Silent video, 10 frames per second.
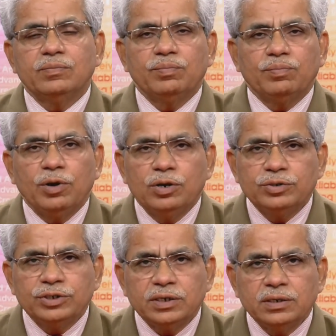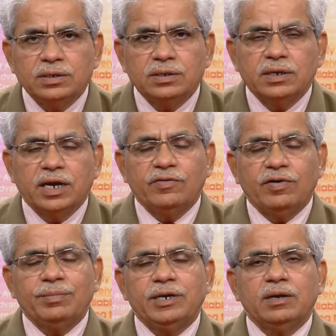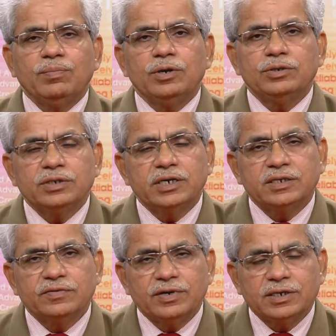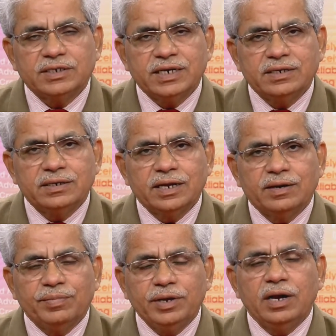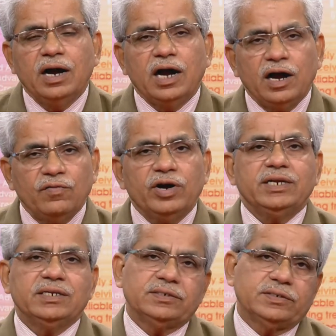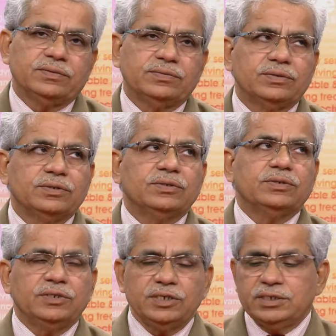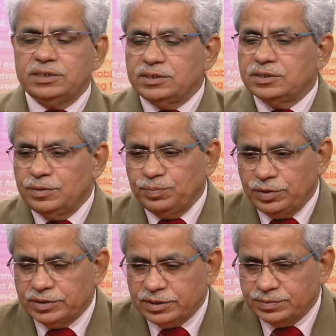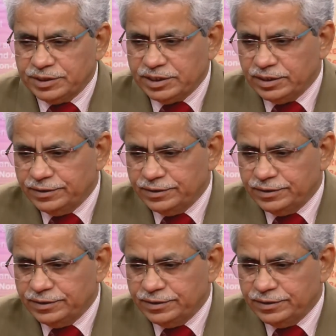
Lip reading: pollution, environmental pollution at the work site can be avoided. So this is the process, basically.